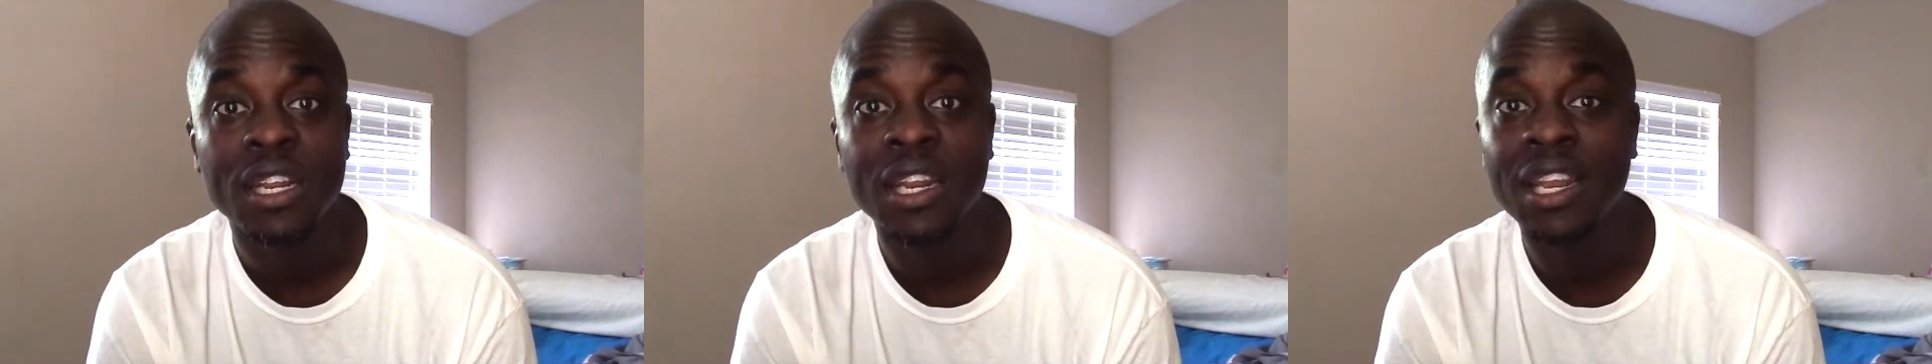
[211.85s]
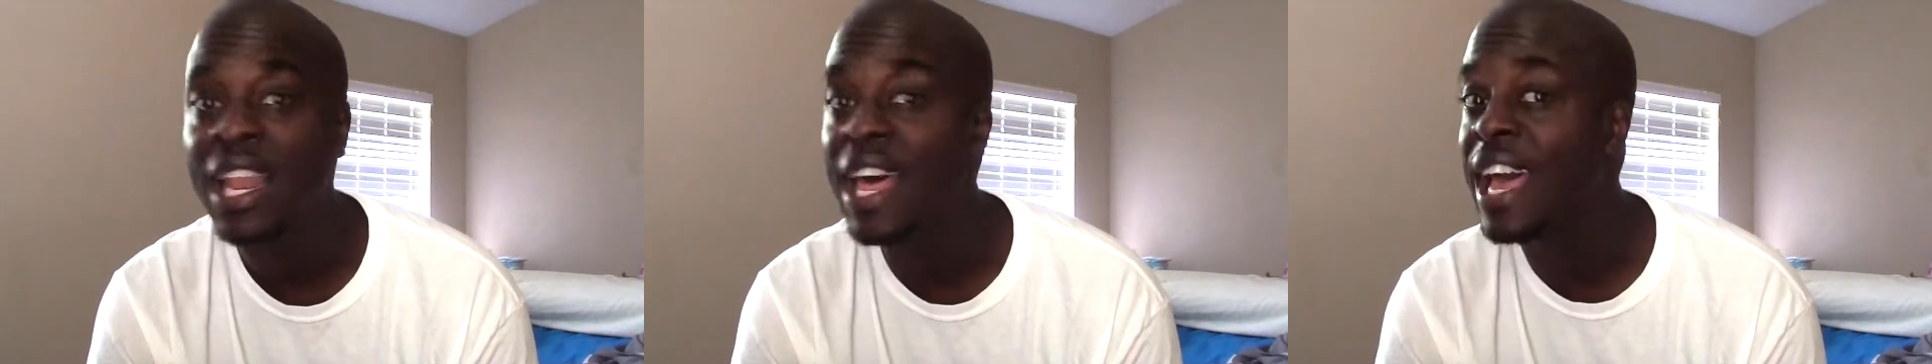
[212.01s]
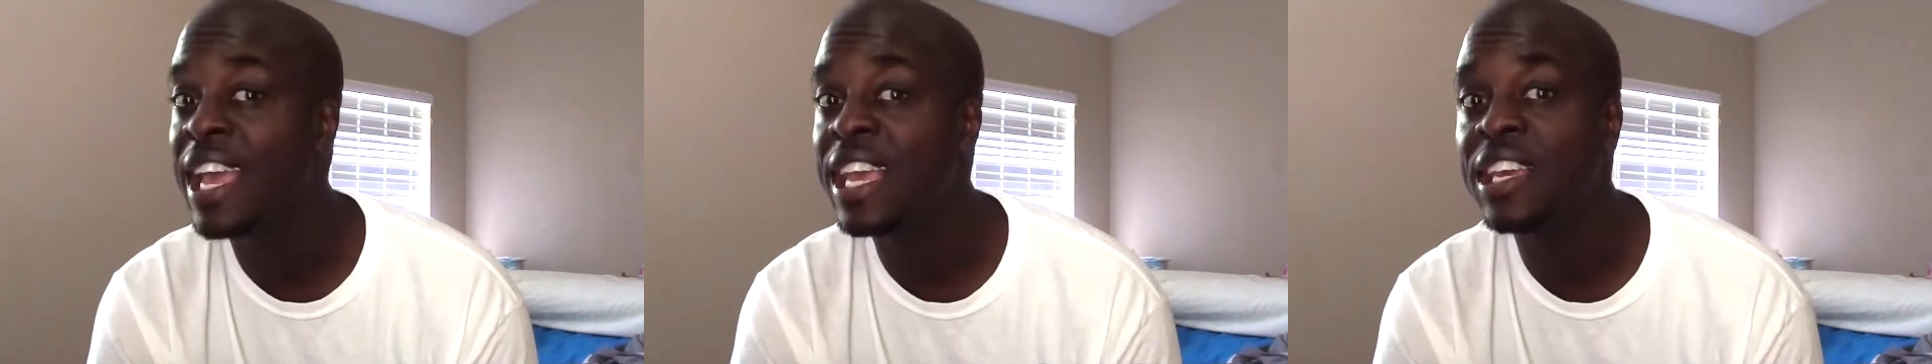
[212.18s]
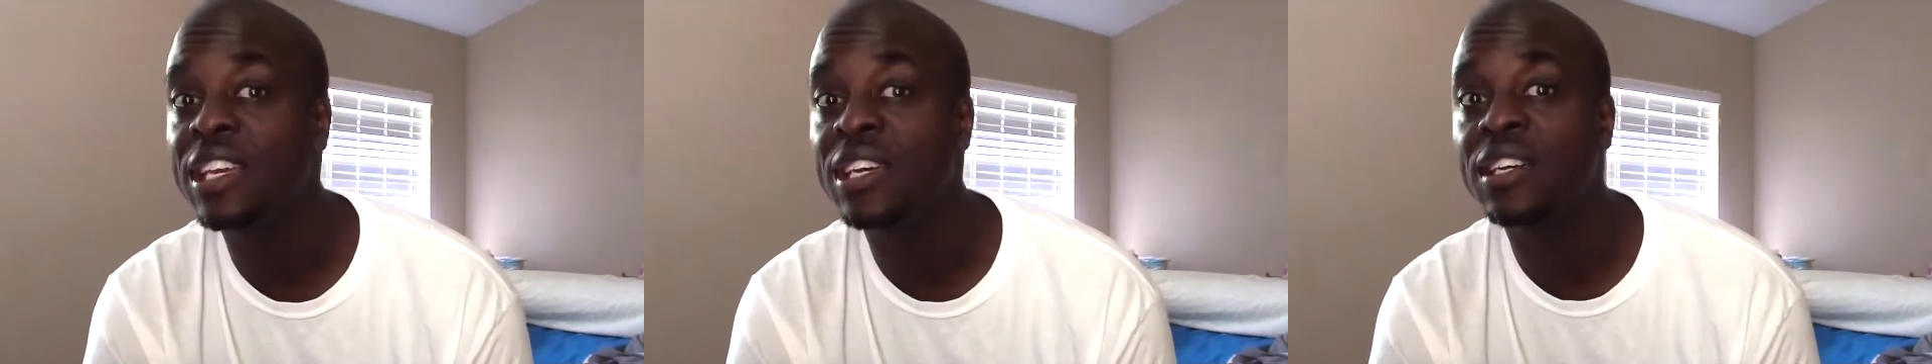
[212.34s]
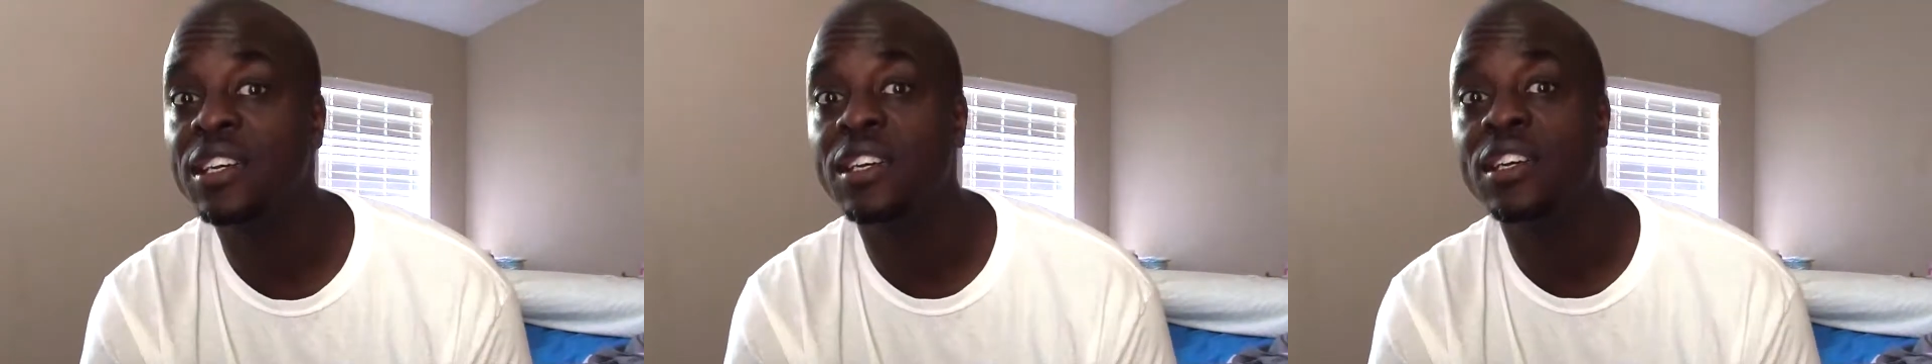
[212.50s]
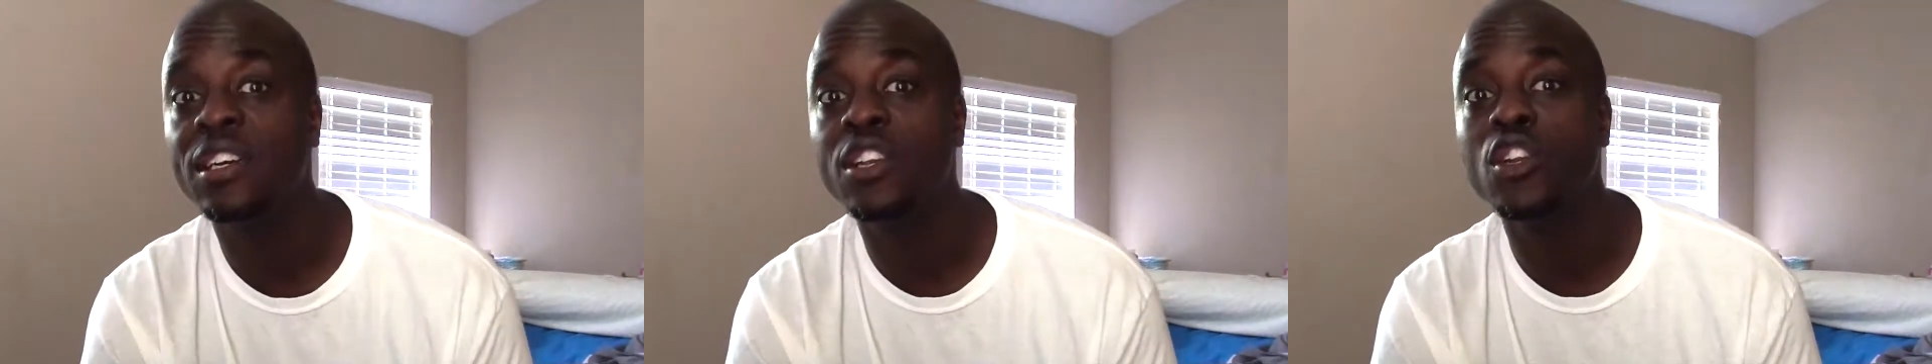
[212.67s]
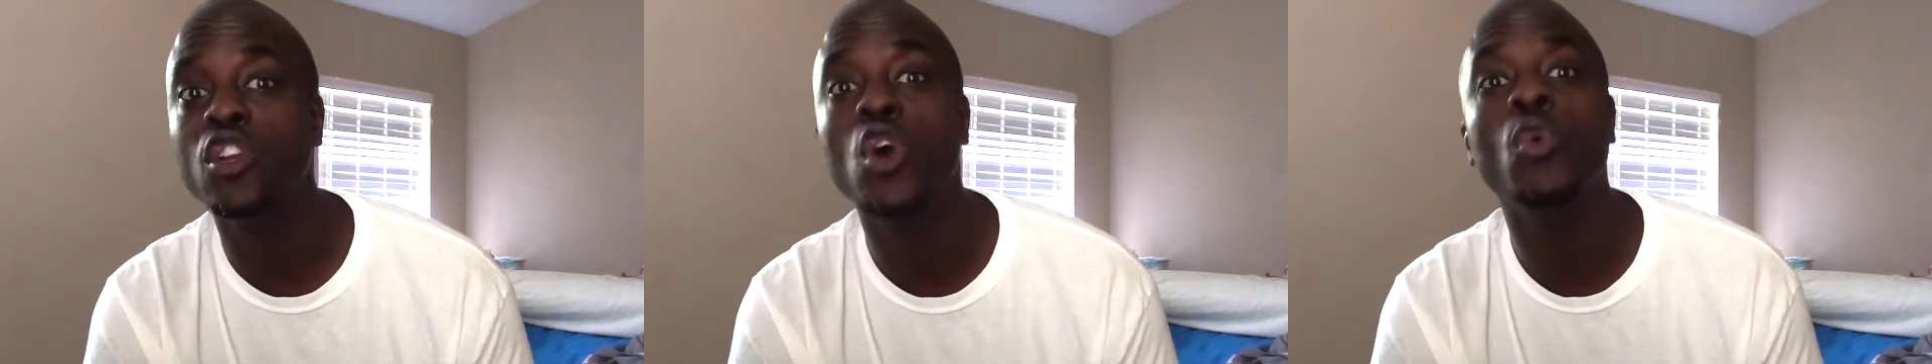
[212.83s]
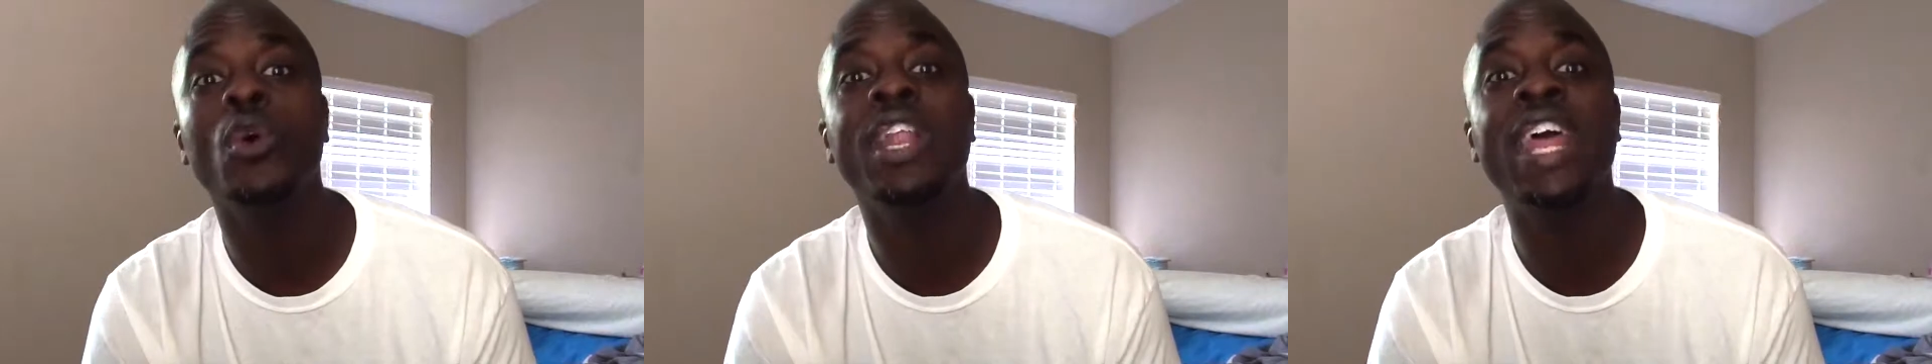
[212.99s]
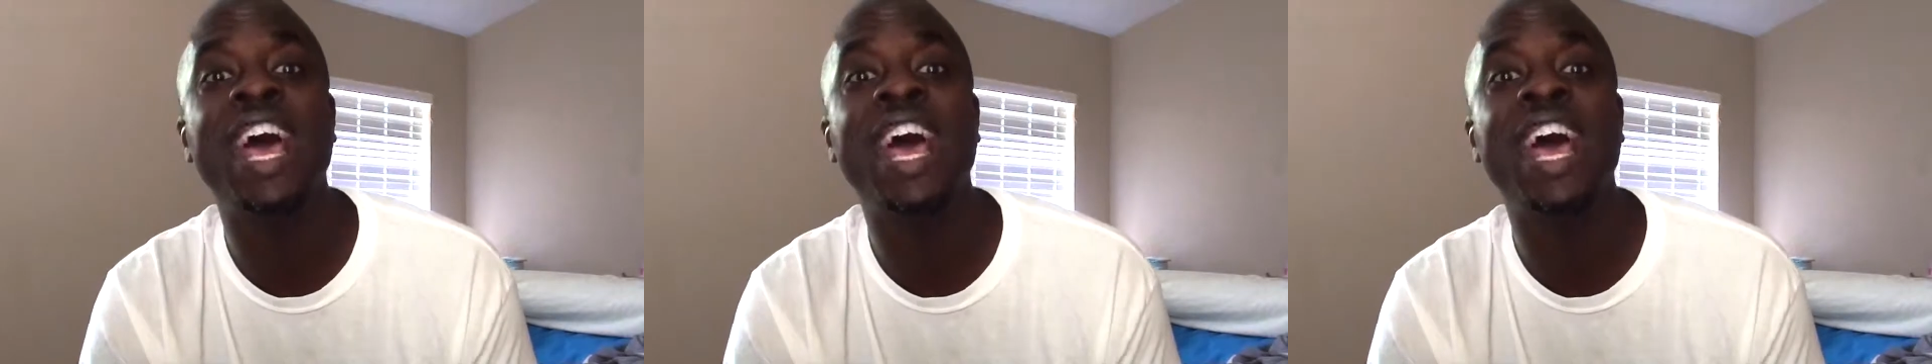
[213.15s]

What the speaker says: Like, no one